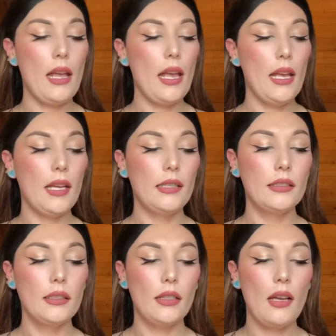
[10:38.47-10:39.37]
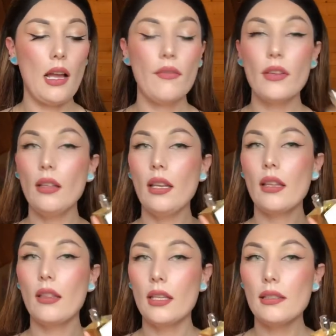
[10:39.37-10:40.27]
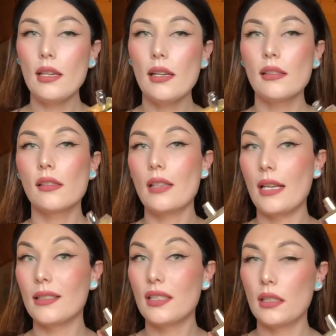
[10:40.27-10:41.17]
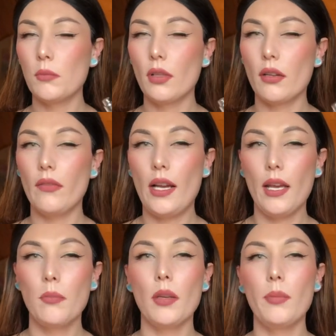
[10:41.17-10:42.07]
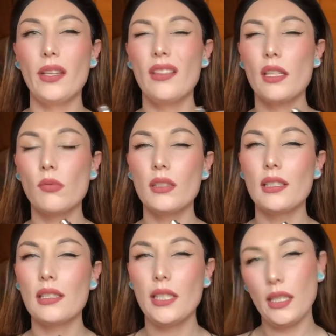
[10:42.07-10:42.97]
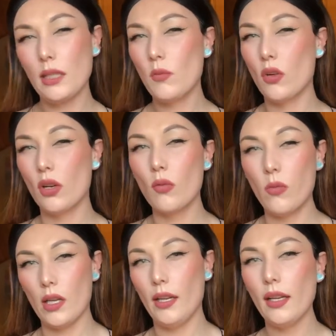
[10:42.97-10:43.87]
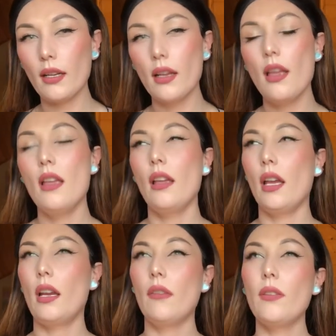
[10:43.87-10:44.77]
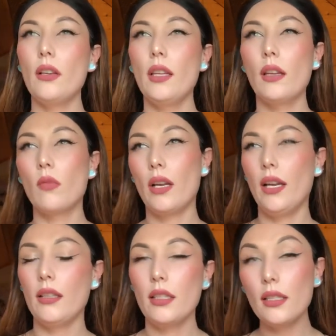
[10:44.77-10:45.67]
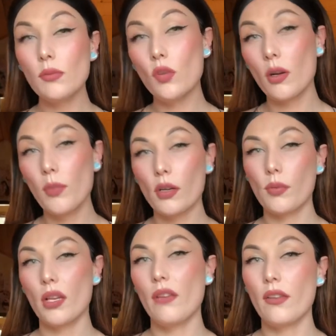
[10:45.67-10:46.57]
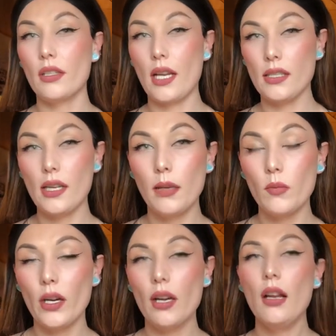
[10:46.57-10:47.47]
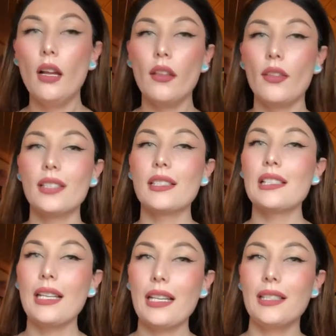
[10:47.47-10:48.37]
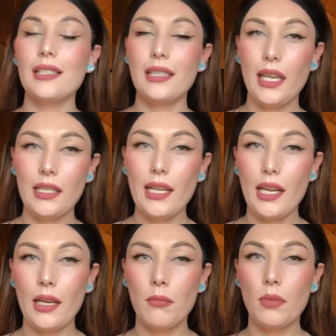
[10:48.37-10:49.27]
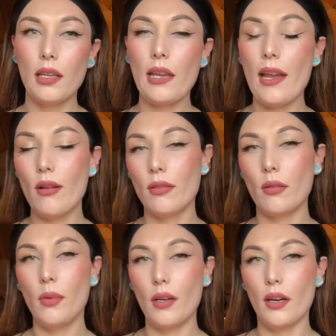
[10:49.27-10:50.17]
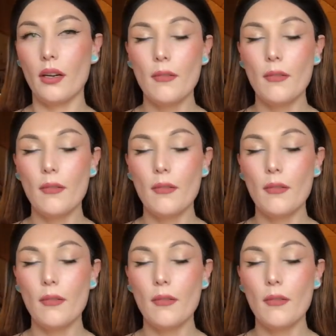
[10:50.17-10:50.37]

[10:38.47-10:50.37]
And I feel like this has that similar vibe, but this one is slightly more aquatic. And I feel like where Alien is more appropriate for nighttime wear, this is like its daytime counterpart.